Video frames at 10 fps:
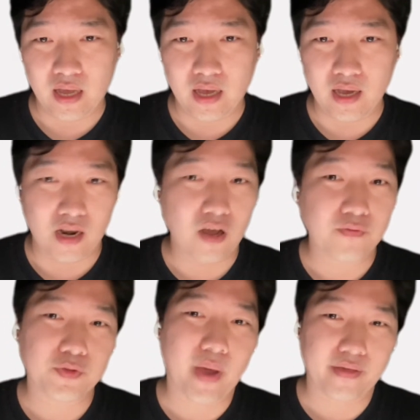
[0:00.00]
I love
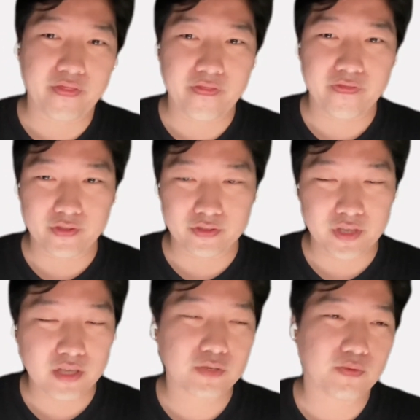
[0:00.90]
to make the
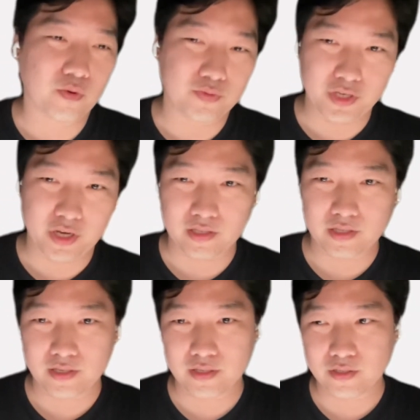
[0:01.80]
tangible
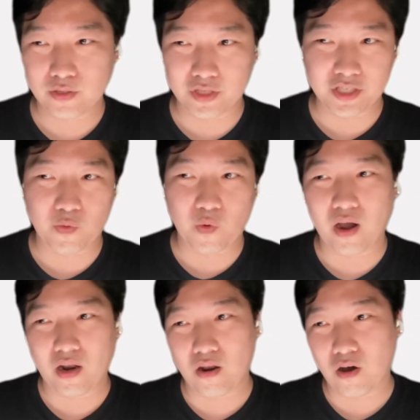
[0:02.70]
object. So this is why
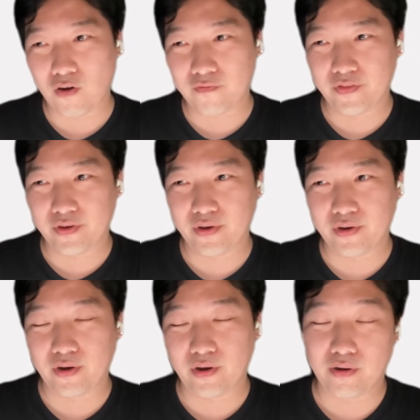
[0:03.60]
I love
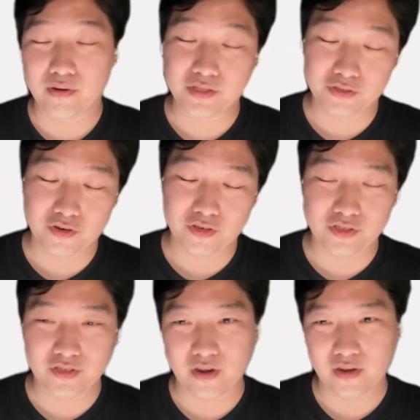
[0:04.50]
the industrial
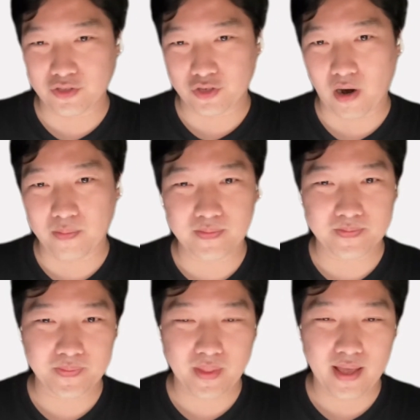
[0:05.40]
design job.
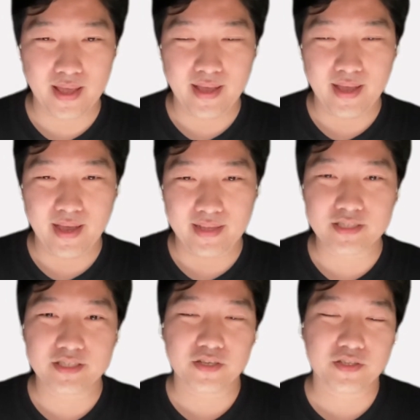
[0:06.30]
And
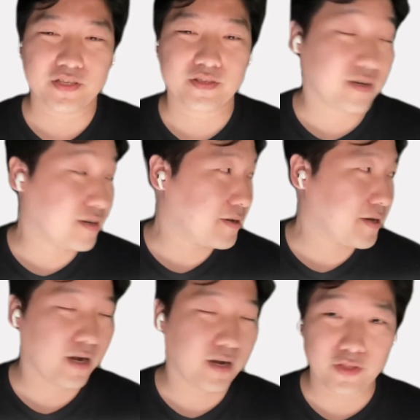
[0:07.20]
I studied
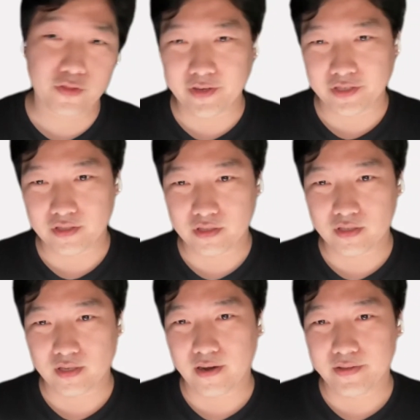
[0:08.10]
innovation
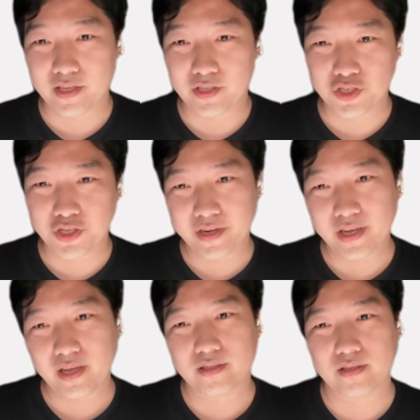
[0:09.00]
design
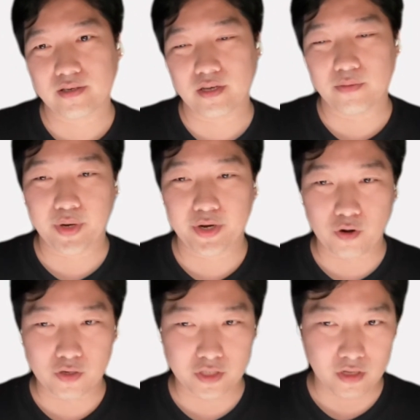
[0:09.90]
engineering at the Imperial
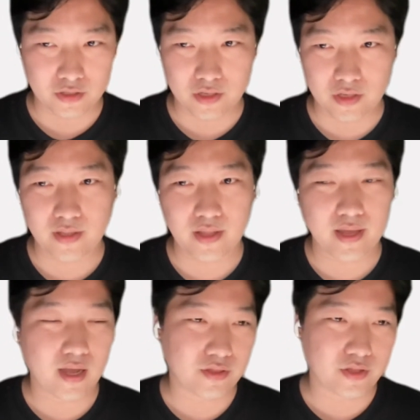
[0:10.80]
College London
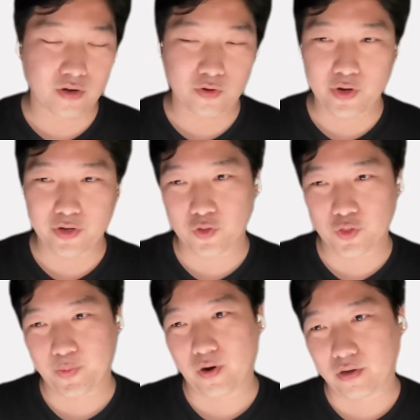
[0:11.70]
and the Royal College
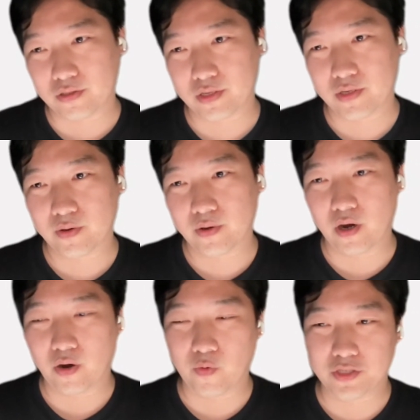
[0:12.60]
of Art,
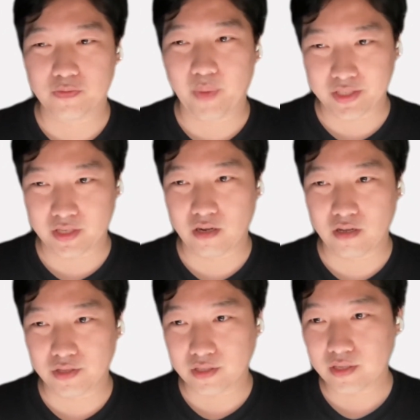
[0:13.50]
which is based in
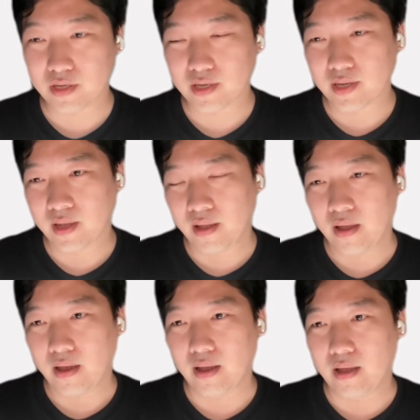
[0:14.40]
London.
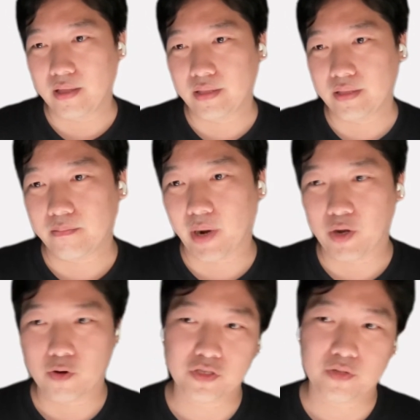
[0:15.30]
And my
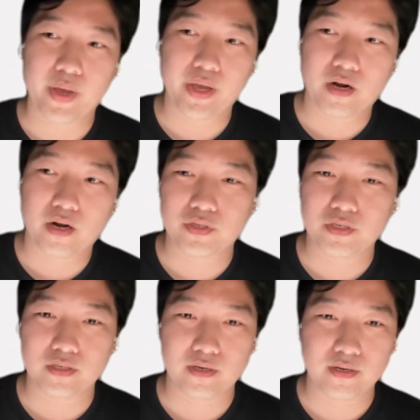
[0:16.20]
original background
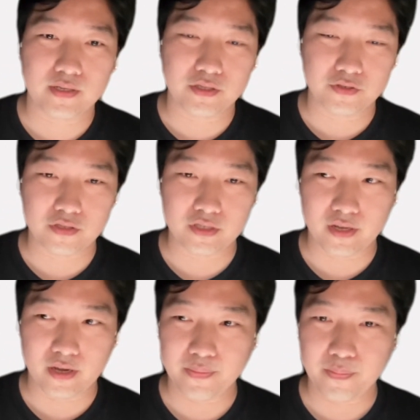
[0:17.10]
is industrial
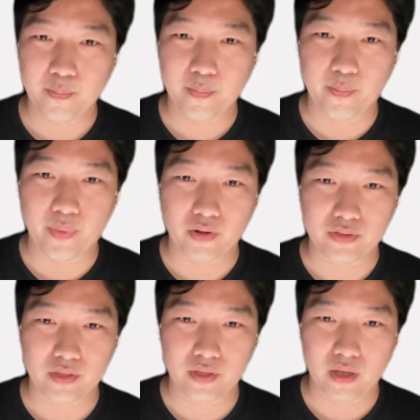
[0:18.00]
design, but
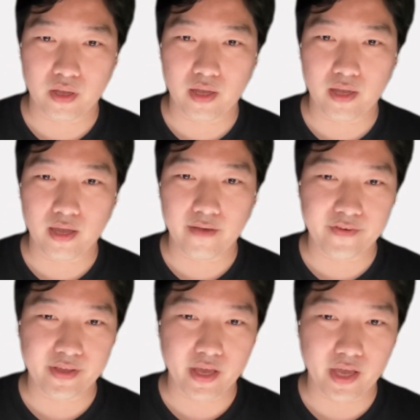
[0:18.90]

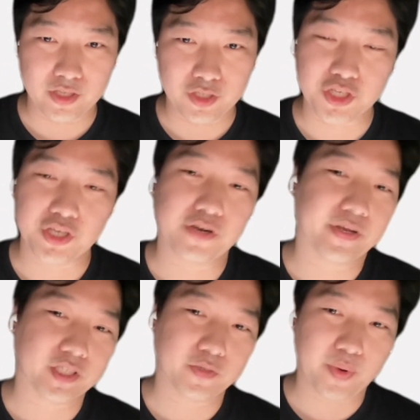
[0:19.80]
having engineering
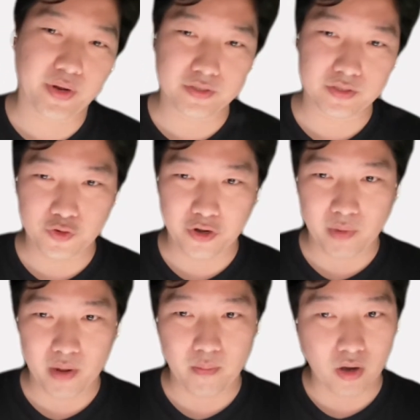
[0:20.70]
experience during
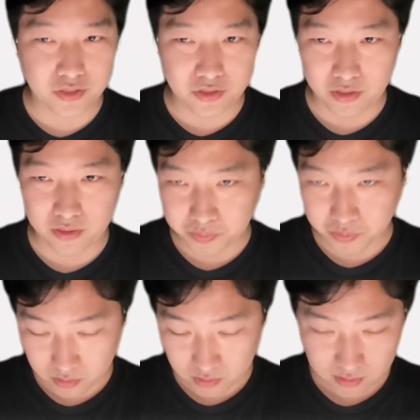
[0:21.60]
my master
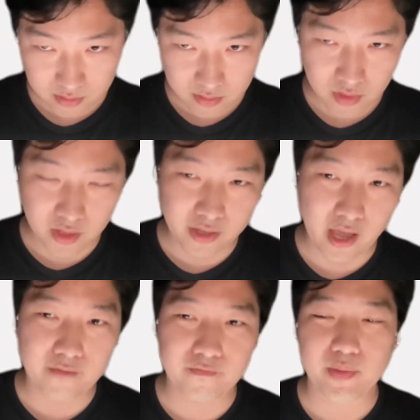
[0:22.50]
that
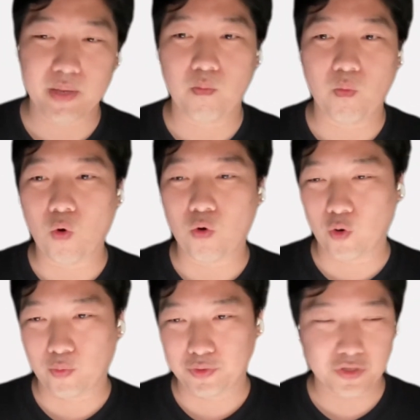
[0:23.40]
gave me
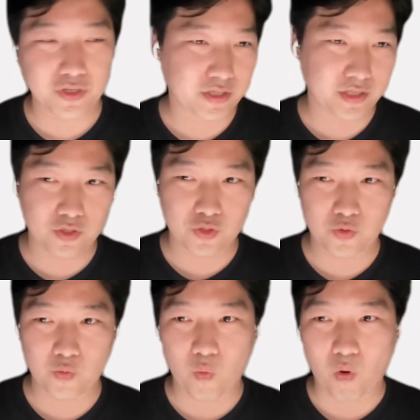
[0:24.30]
more opportunities
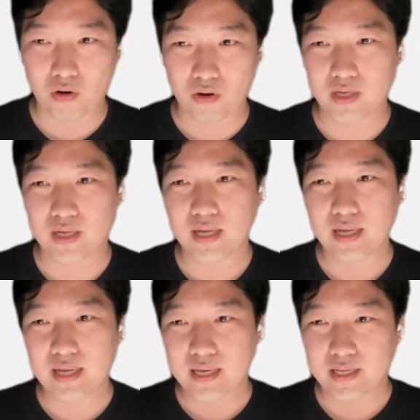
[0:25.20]
to work
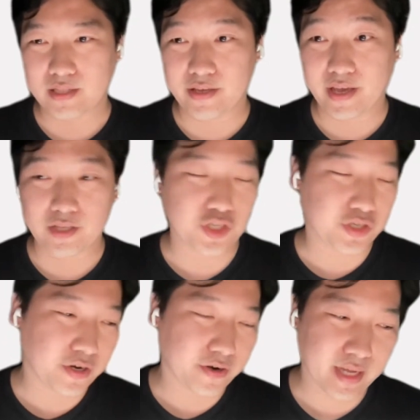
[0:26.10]
in the
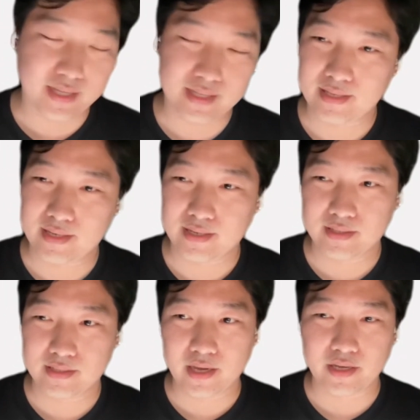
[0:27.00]
engineering and the
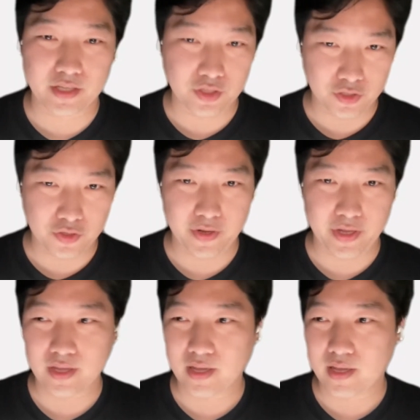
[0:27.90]
tech industry.